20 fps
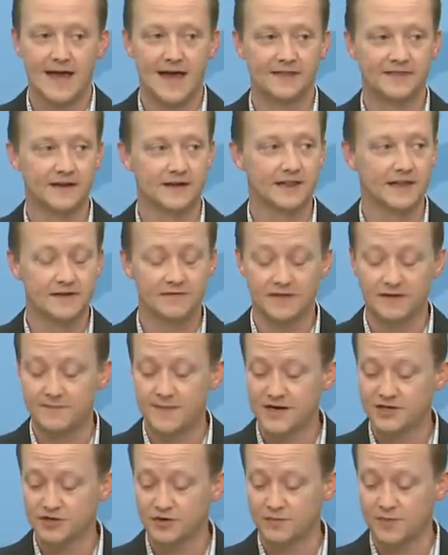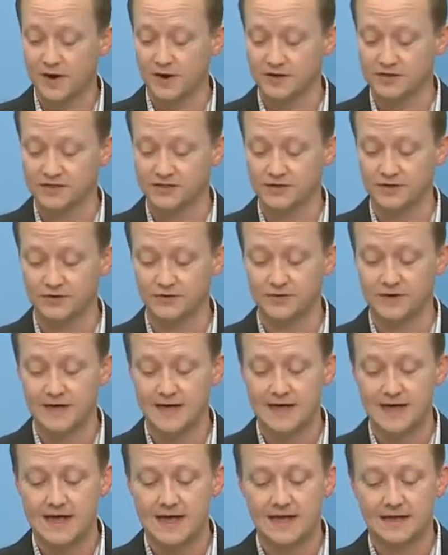At the Cleveland Metroparks Zoo,
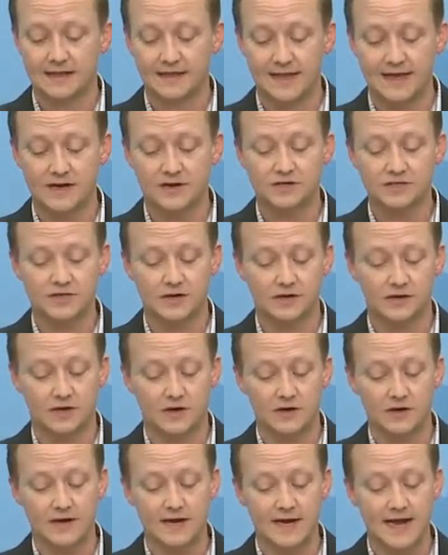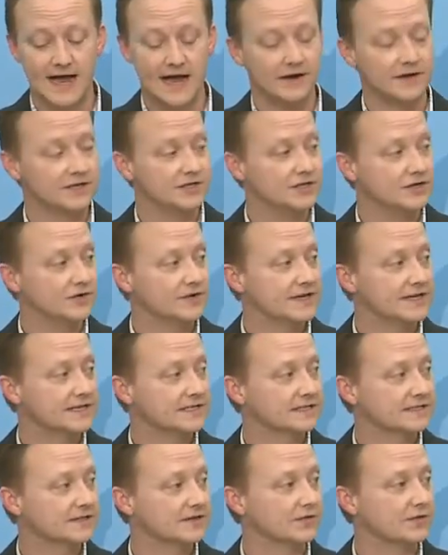leaders are learning how to do
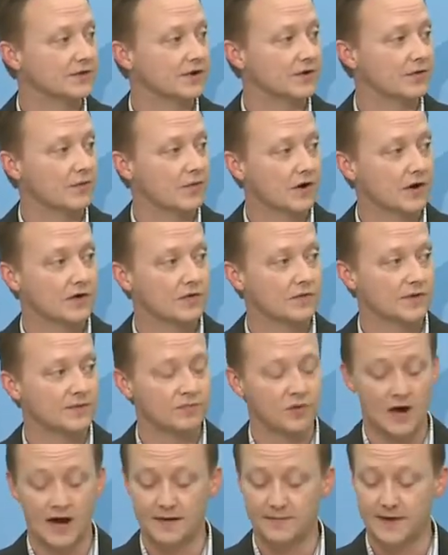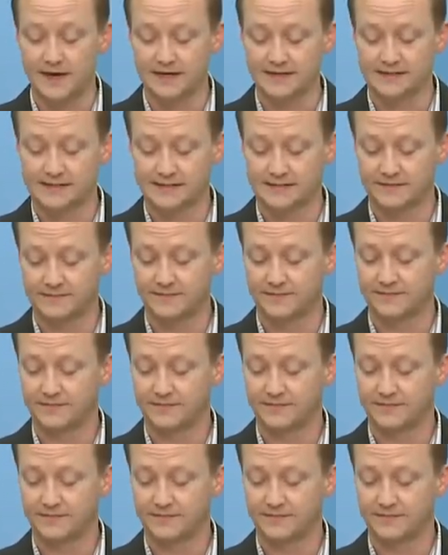this through their work with primates.